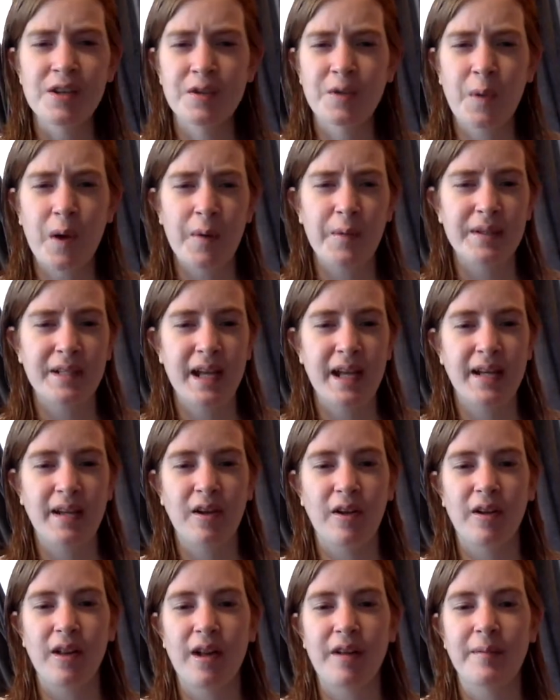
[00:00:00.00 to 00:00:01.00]
I would take it
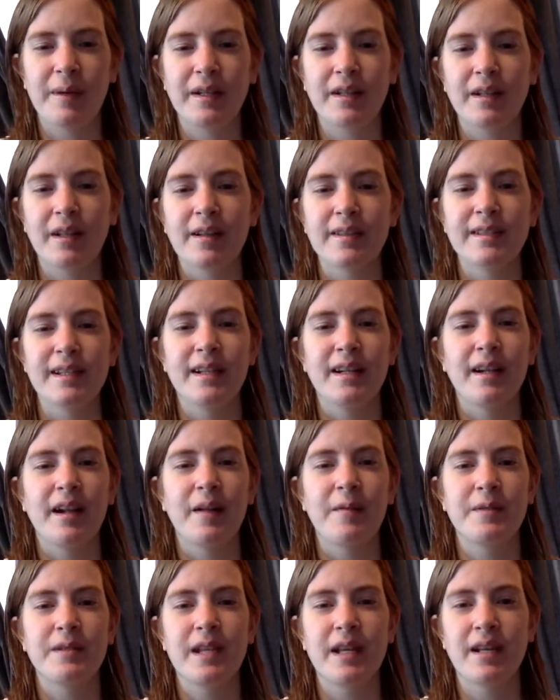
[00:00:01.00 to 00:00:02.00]
all out of my closet, and I
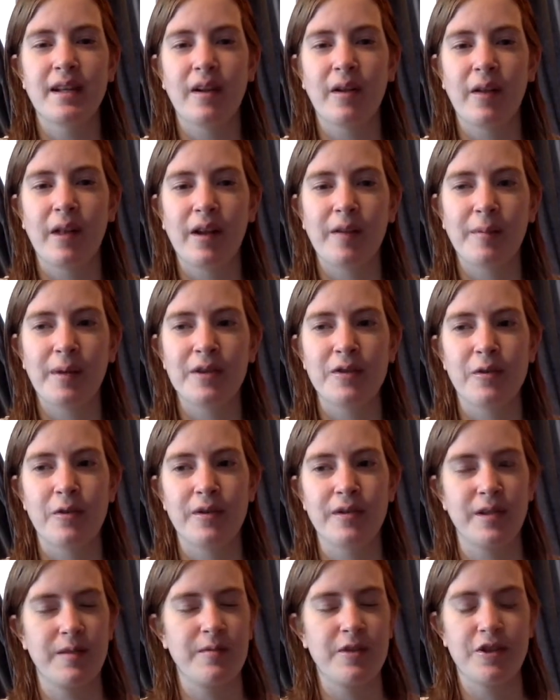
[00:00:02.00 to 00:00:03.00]
would take it all out of my
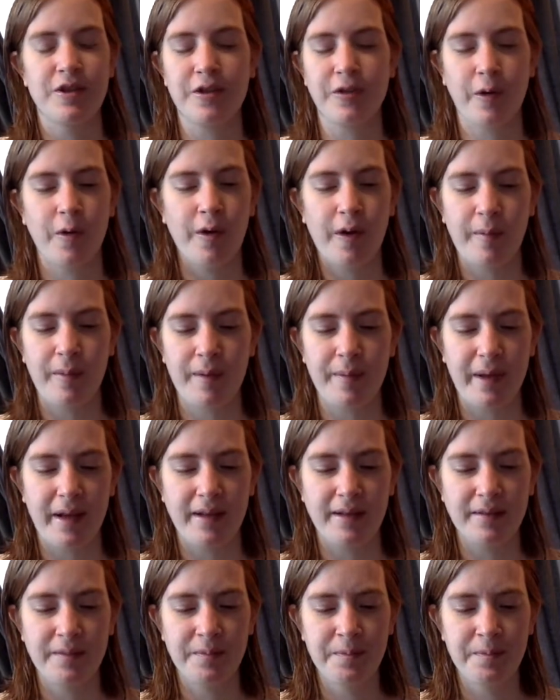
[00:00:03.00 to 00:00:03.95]
drawers, and I would just throw it on my bed.